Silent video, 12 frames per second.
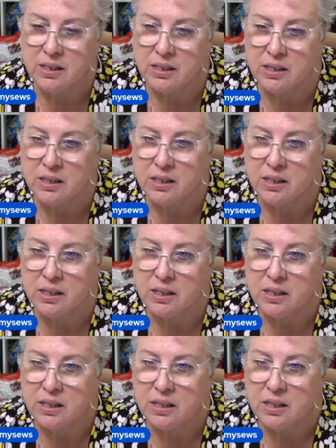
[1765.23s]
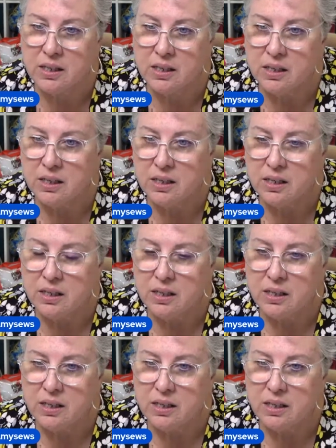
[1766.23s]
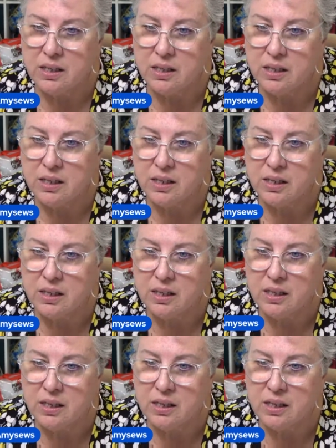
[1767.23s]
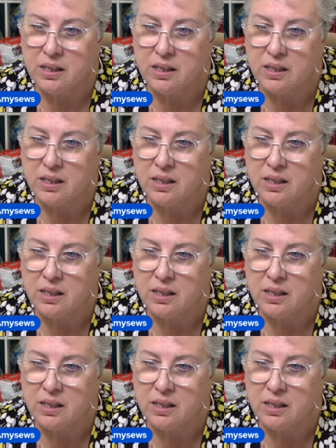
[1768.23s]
(no one is talking)